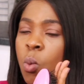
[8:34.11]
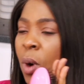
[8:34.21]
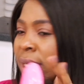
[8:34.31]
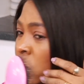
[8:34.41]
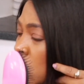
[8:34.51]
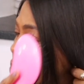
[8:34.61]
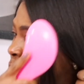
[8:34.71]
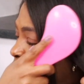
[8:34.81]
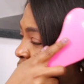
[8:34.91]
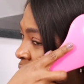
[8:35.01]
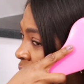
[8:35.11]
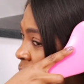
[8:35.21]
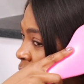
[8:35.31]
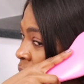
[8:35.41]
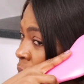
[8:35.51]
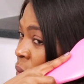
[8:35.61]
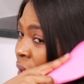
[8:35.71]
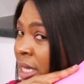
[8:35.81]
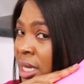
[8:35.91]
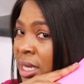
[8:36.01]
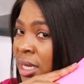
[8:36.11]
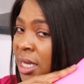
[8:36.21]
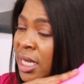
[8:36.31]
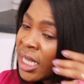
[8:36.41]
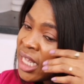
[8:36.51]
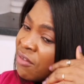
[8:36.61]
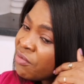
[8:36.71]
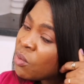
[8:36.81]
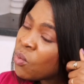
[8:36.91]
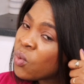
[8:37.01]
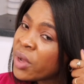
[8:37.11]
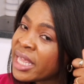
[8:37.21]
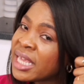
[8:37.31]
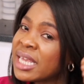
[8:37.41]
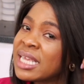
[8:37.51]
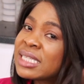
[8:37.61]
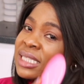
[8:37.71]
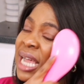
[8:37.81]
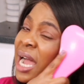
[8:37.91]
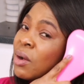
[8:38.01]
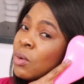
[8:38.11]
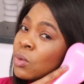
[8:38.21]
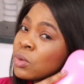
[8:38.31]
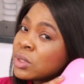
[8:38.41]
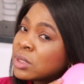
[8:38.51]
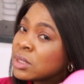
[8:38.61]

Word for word: Once you put it on the wig, if the wig is tangled,